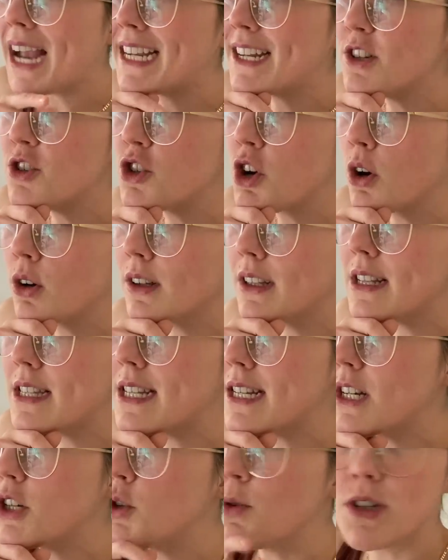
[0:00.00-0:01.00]
can start
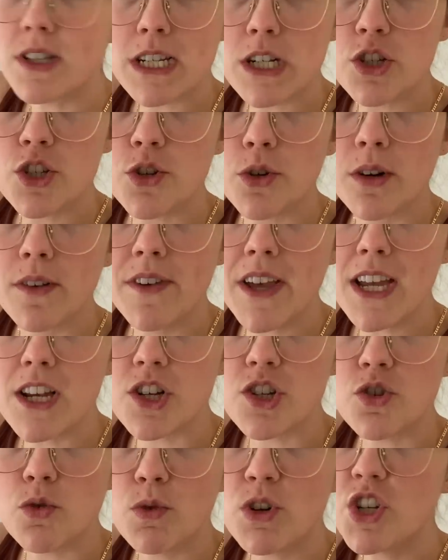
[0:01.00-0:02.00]
listening to A Sinister
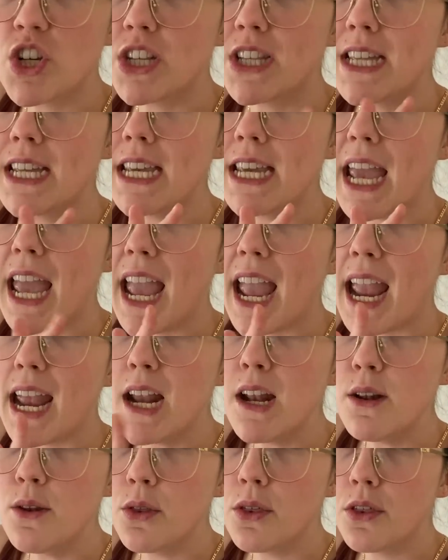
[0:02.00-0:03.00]
Revenge, which is the
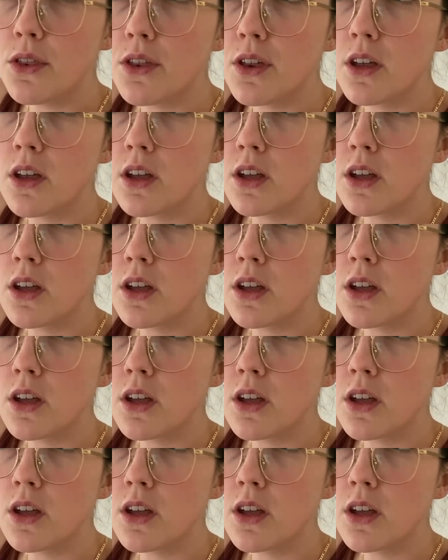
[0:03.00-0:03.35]
eighth.